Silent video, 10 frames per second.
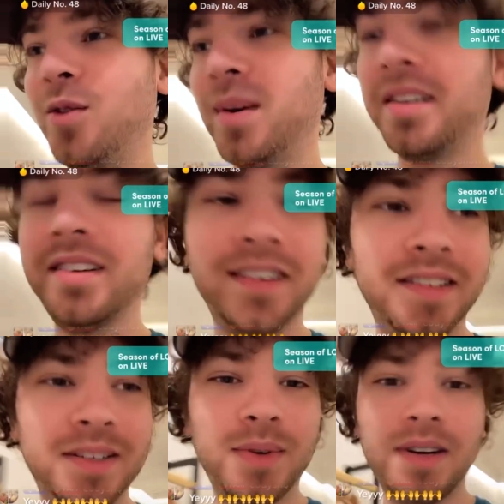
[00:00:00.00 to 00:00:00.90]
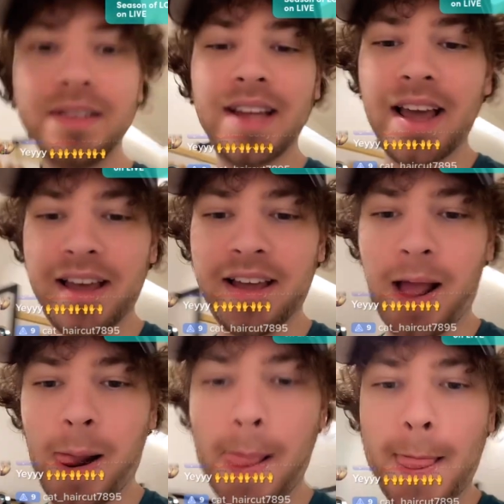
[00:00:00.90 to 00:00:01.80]
Oh my goodness, what a
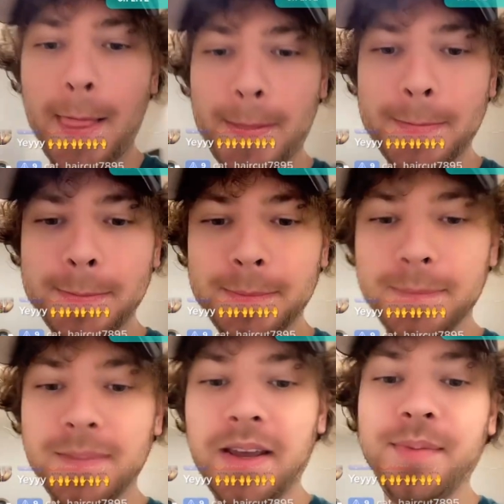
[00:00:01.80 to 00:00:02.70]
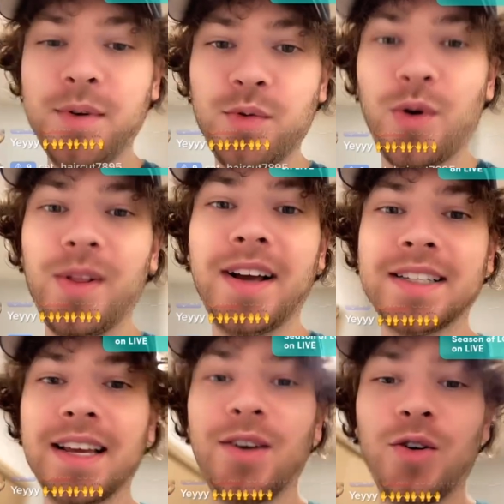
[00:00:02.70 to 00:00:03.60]
day. Keep the
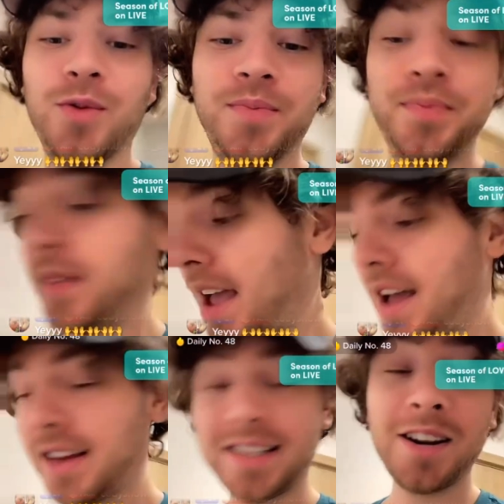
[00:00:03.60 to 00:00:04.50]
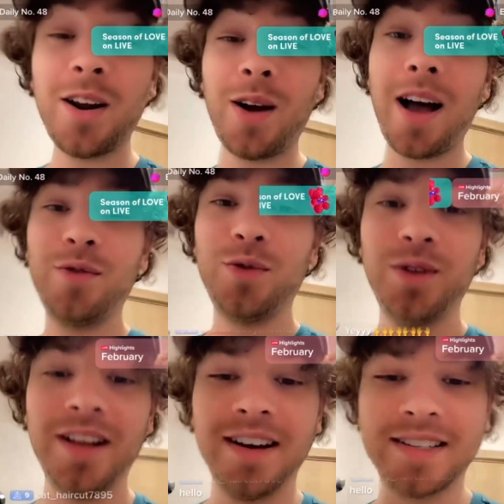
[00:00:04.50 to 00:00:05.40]
Rolex at home. Yeah, see, I don't have a
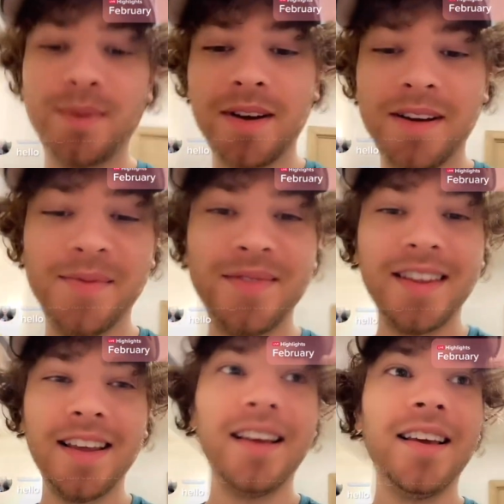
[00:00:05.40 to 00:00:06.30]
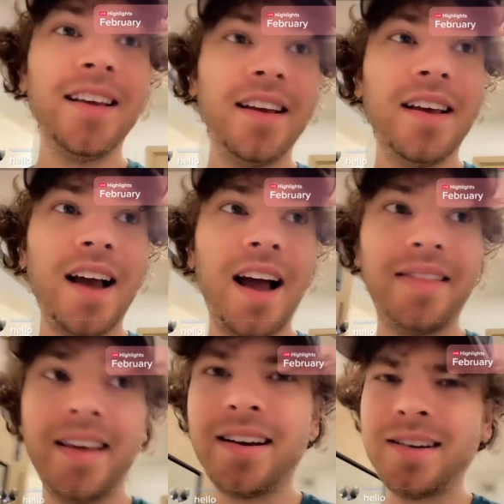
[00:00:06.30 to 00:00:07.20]
Rolex, but
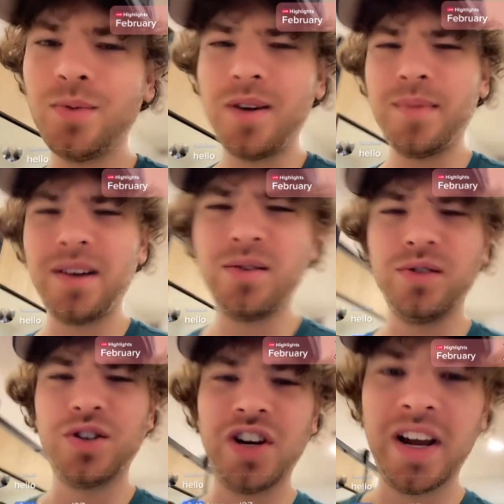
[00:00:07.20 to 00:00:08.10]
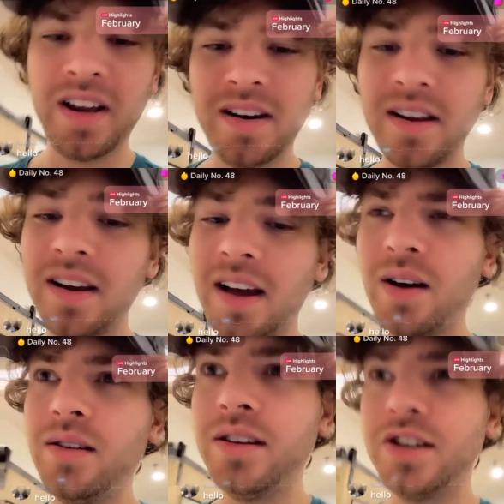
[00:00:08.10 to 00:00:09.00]
I think I can wear my gold chain
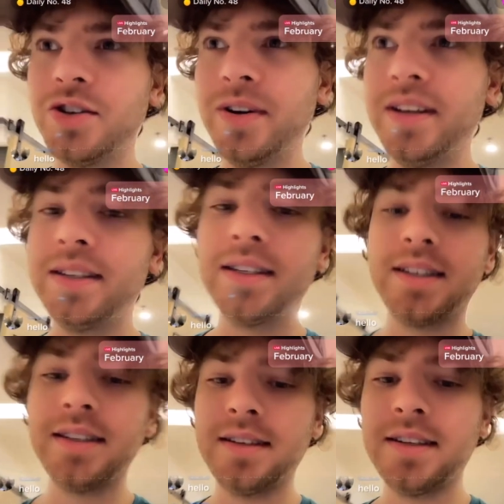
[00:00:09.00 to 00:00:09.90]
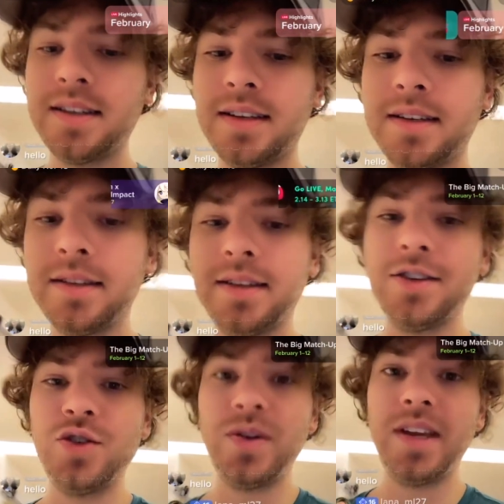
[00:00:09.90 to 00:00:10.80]
out on these streets.
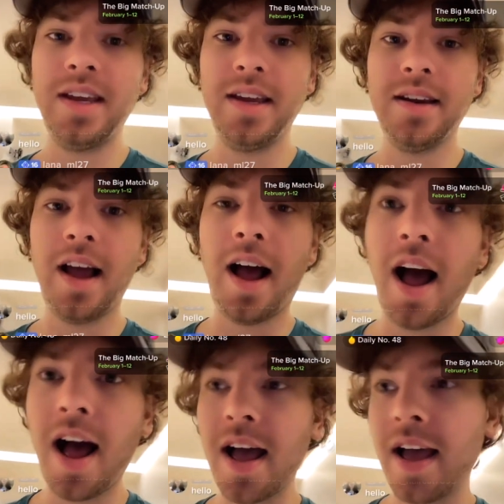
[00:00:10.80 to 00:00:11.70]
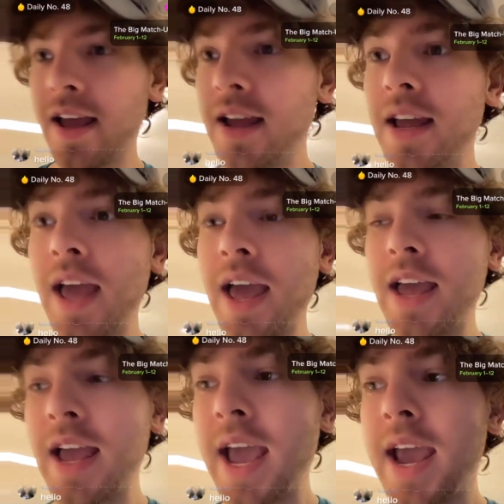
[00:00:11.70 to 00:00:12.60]
Did you eat? I
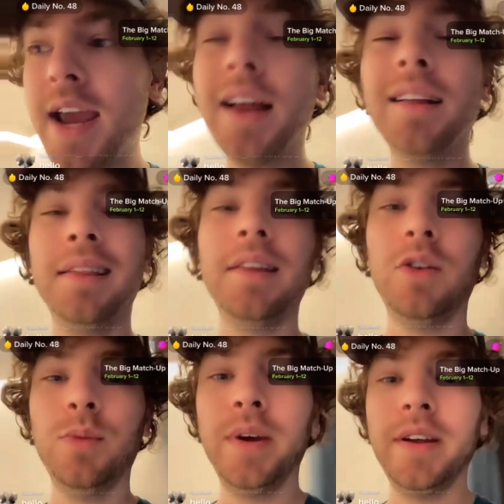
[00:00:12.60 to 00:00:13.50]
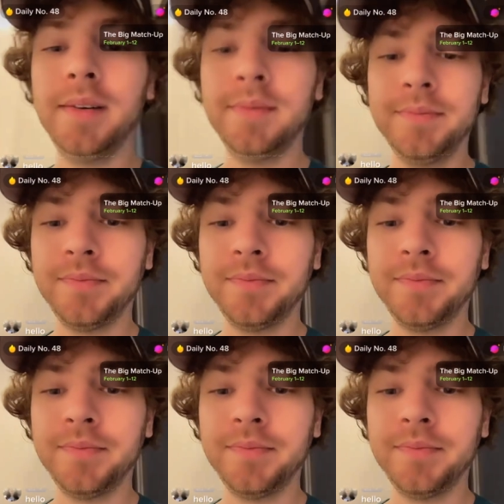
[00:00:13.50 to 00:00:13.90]
ate a little bit.